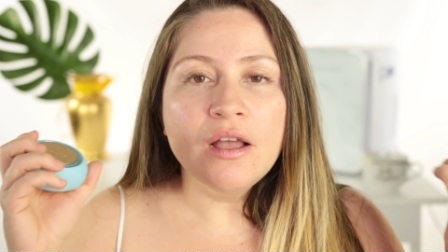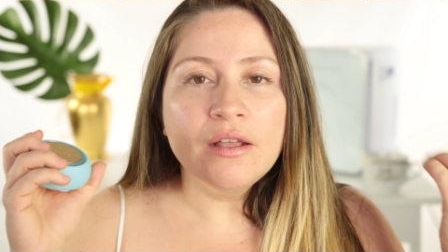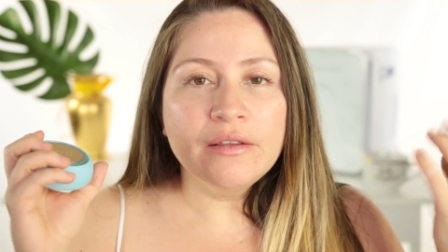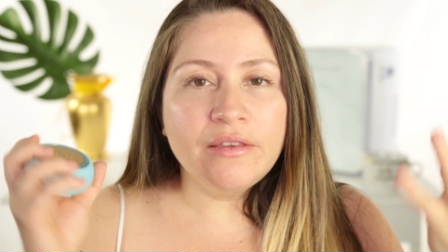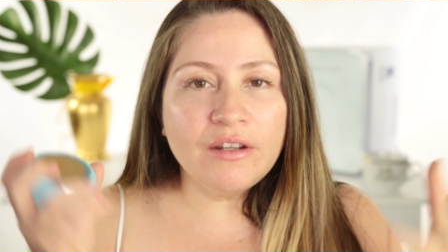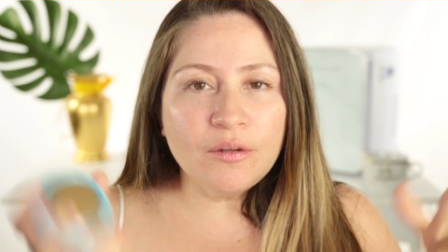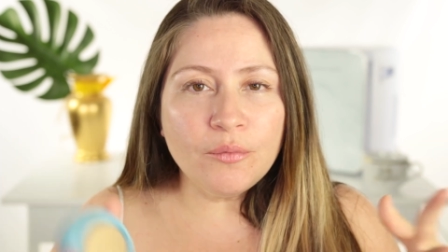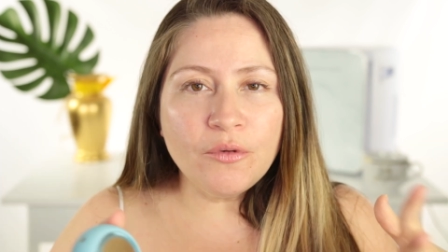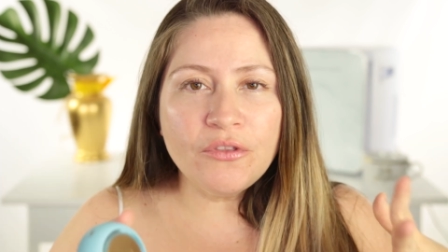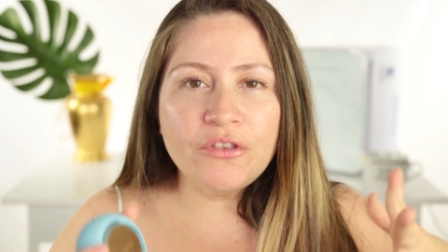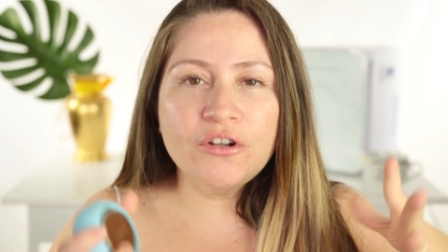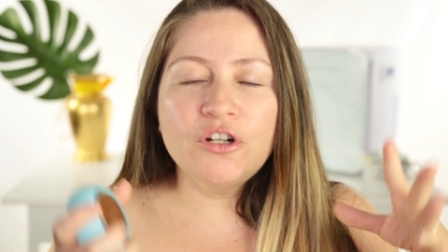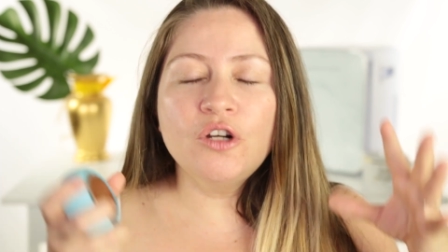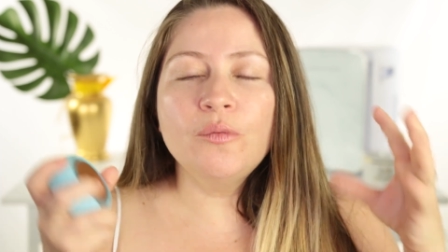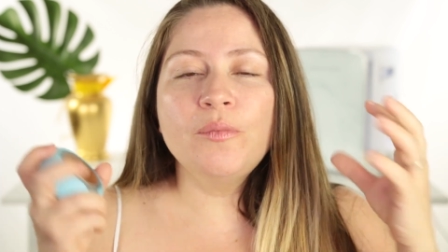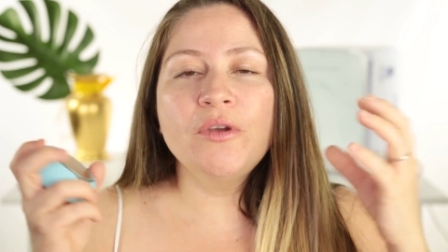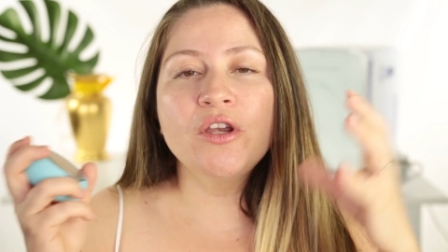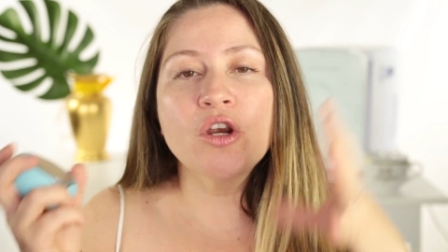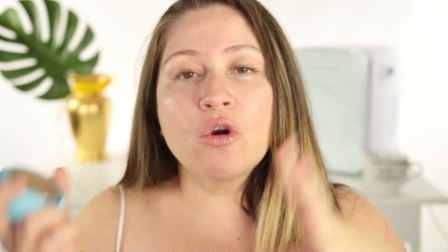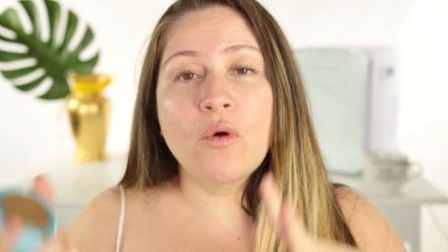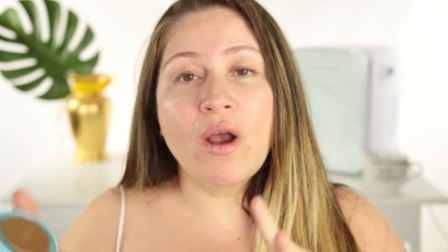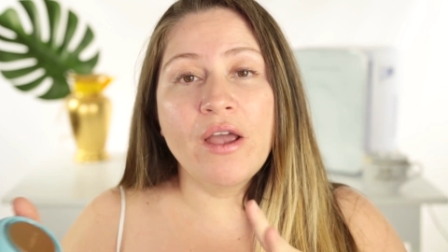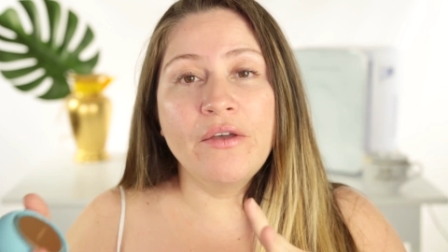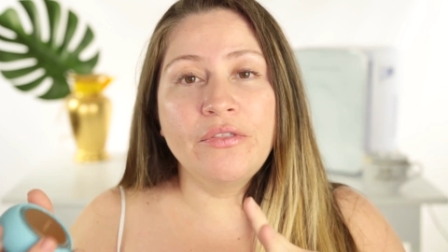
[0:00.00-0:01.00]
thermotherapy
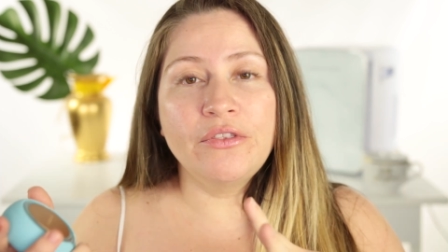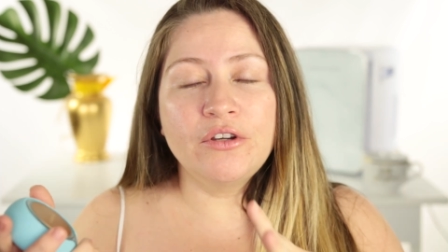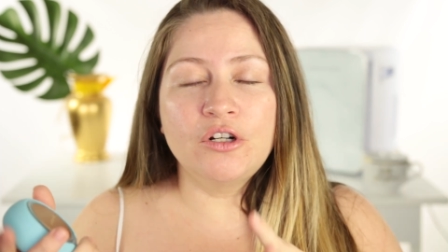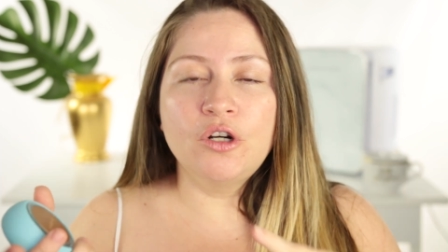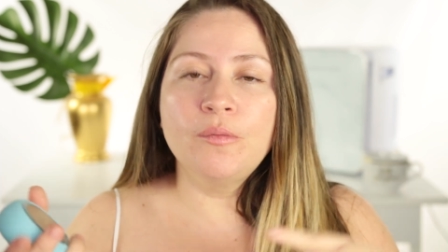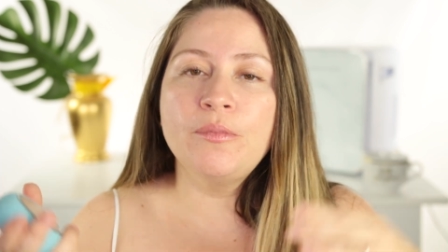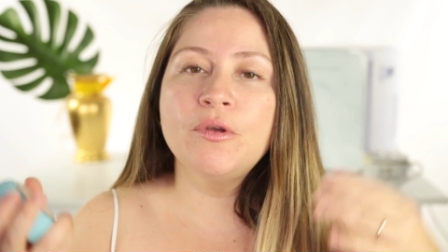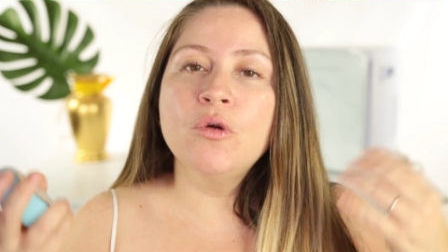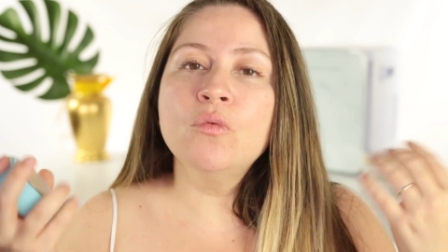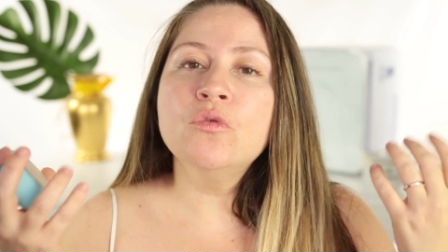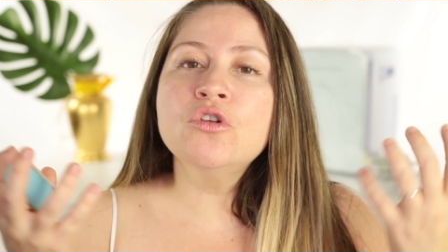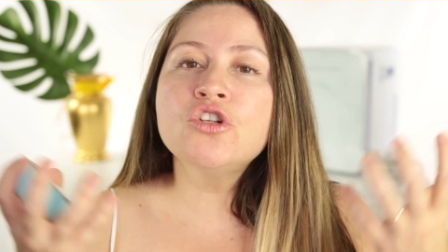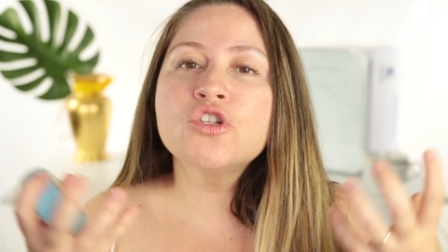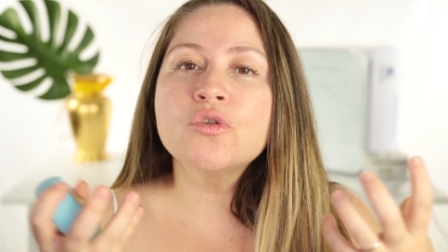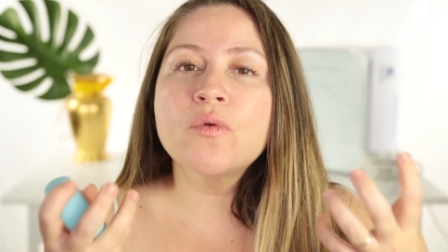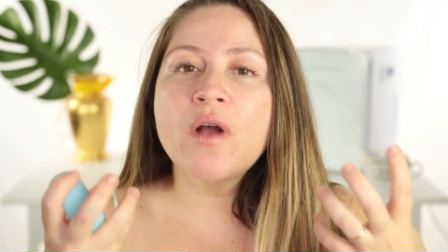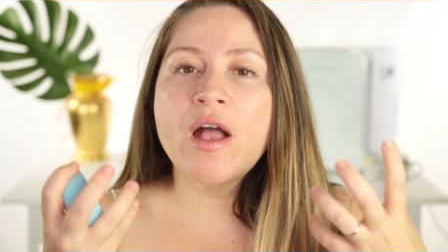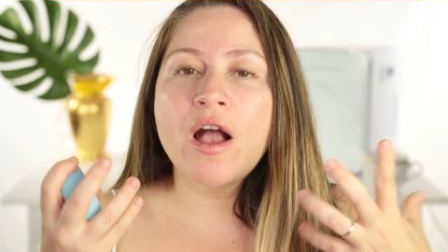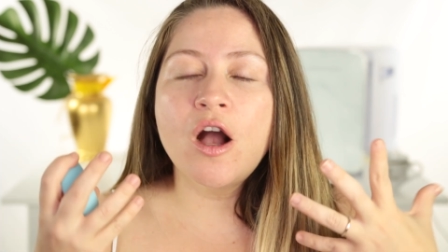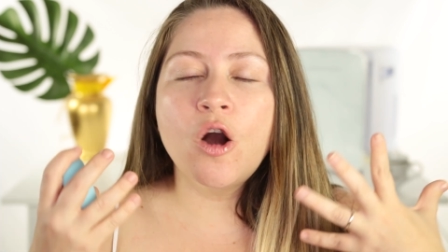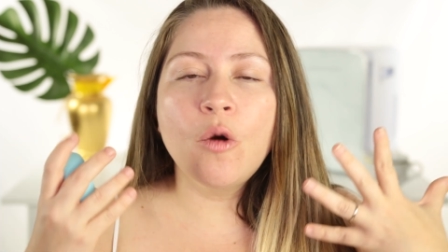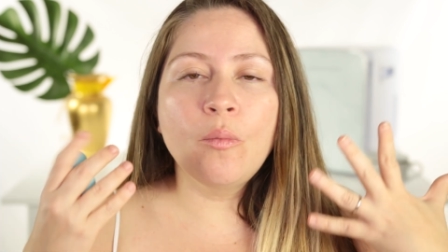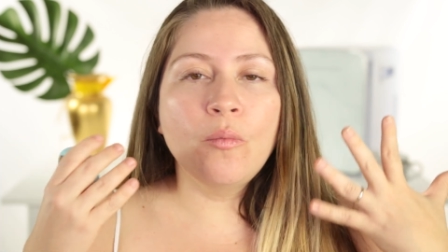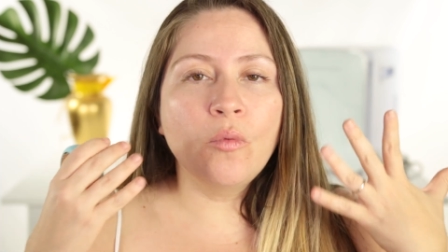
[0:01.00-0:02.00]
and cryotherapy, which will
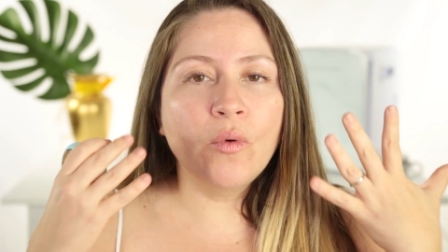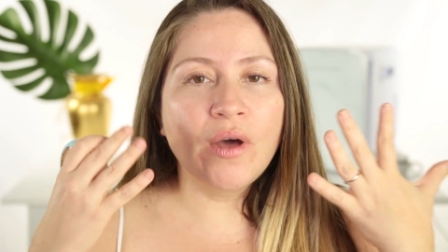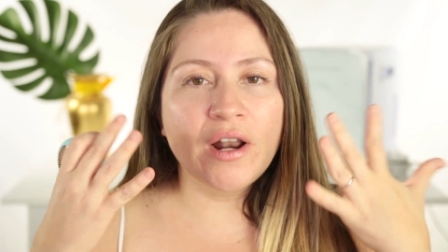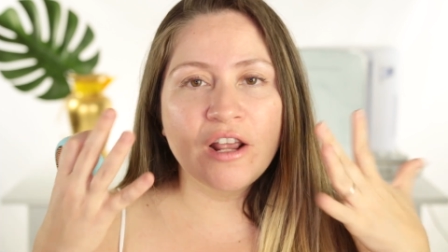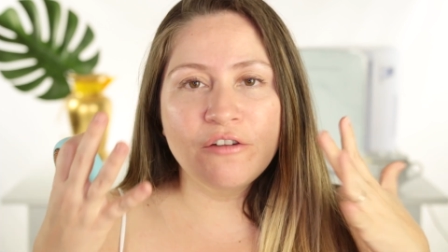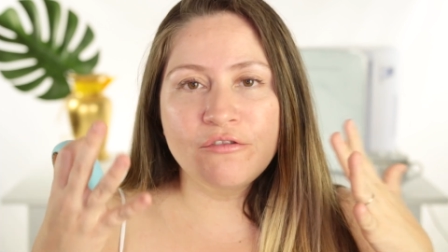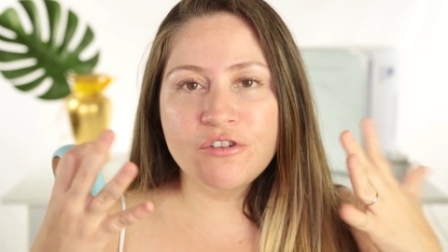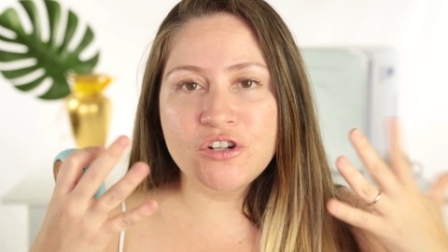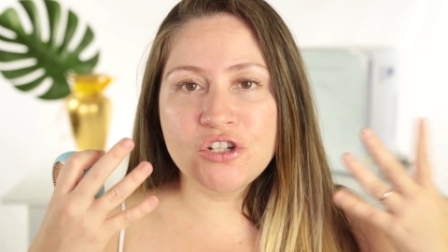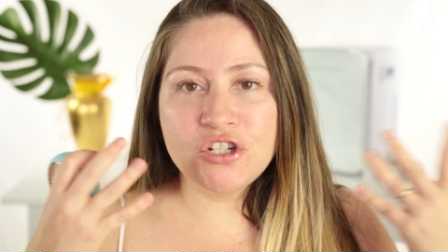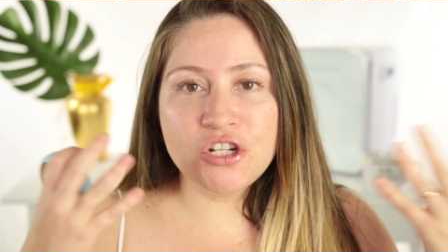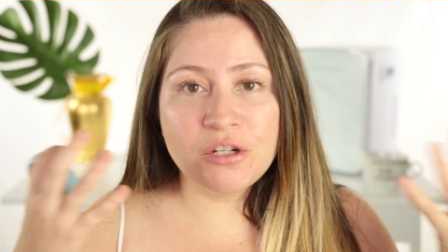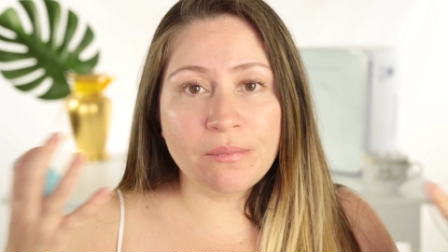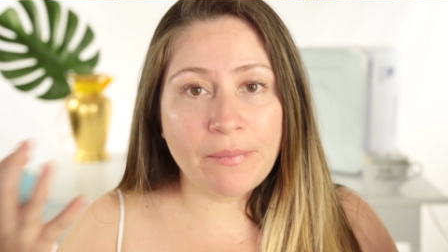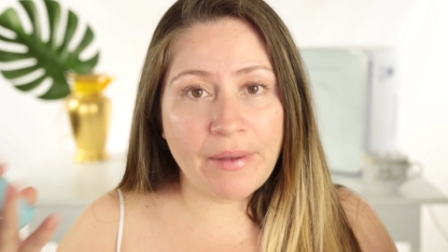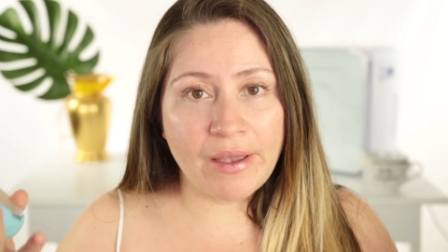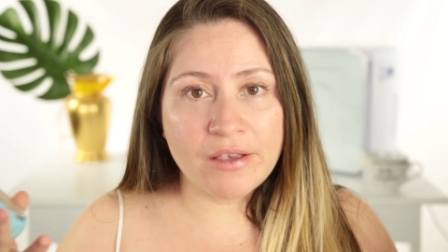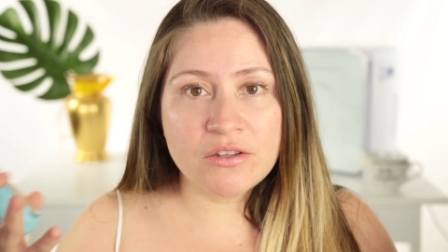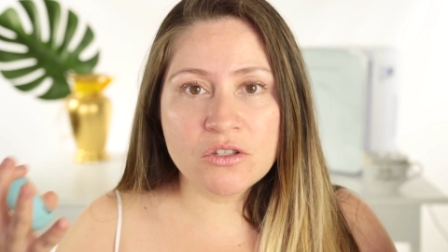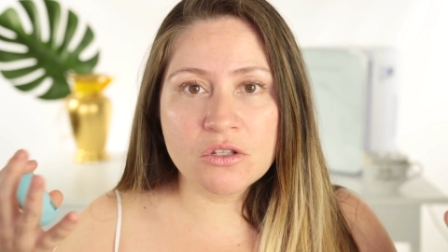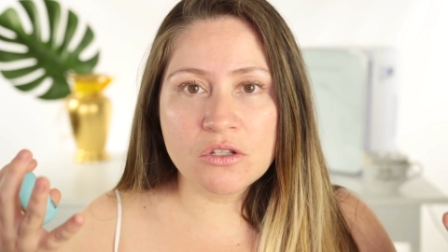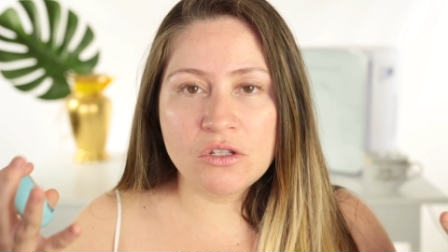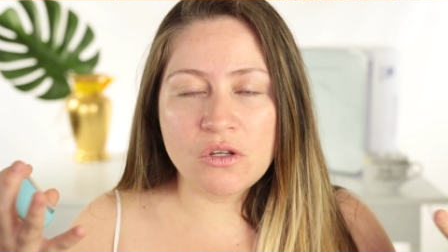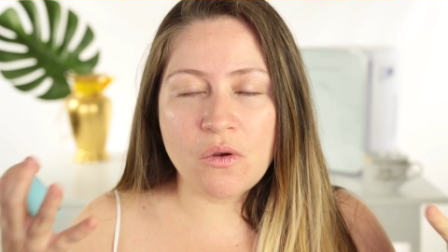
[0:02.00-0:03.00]
help whatever sheet
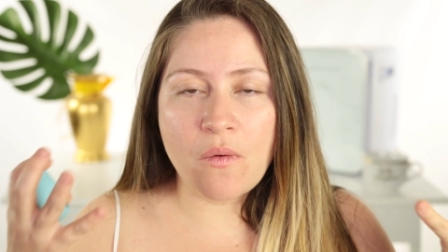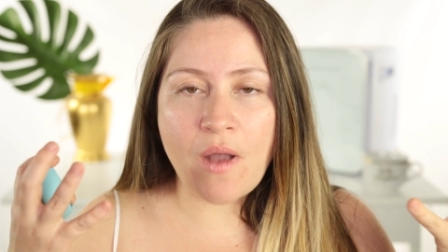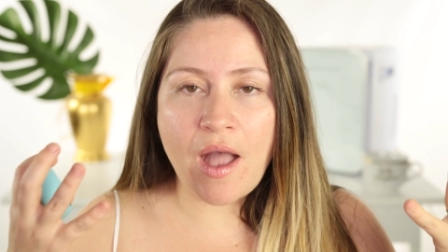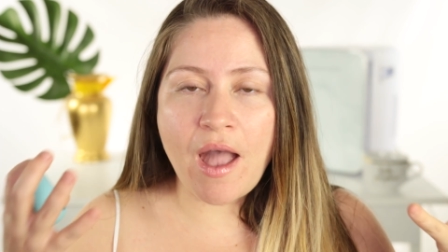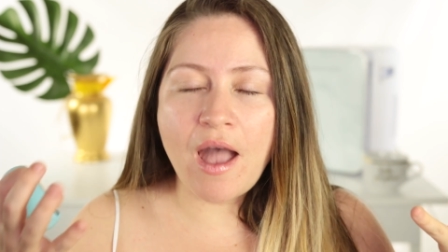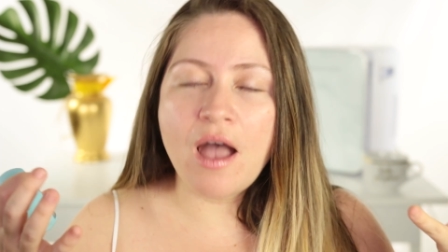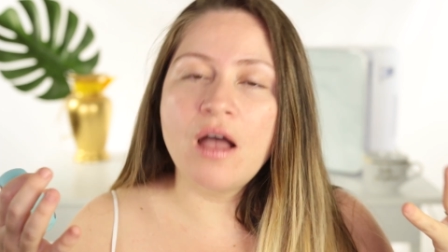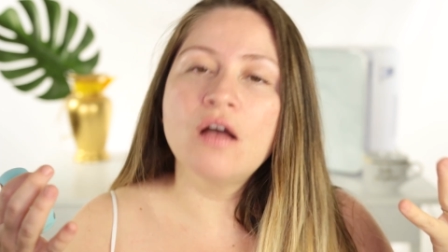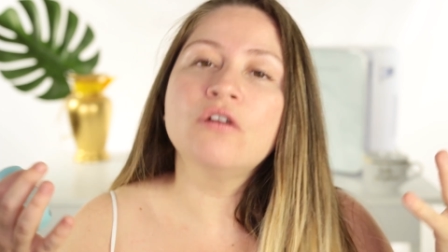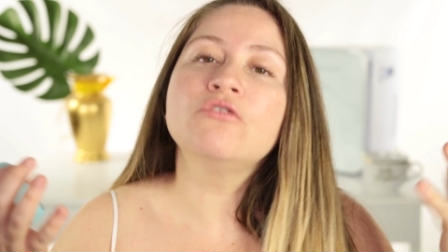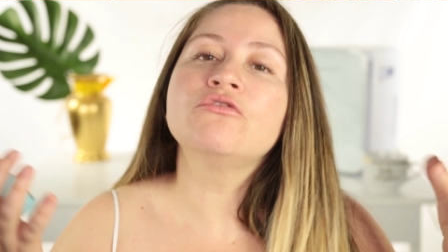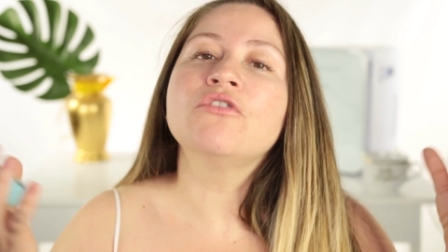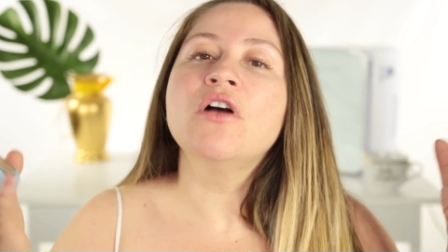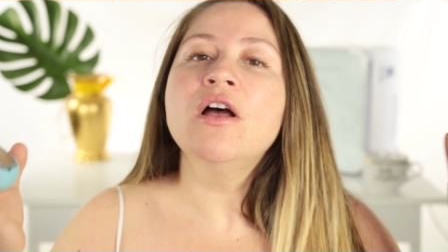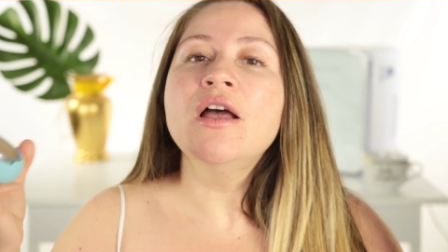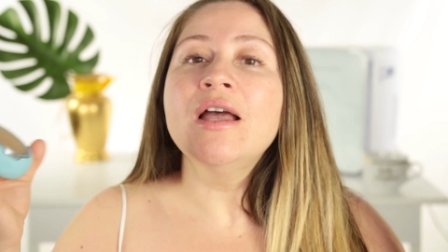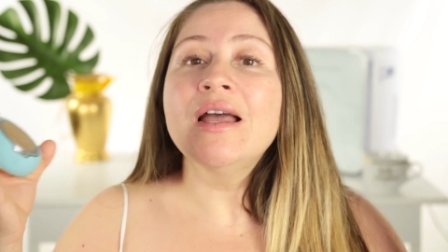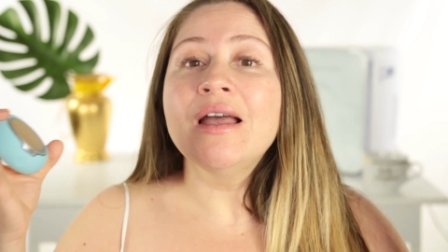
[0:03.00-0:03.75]
masks you have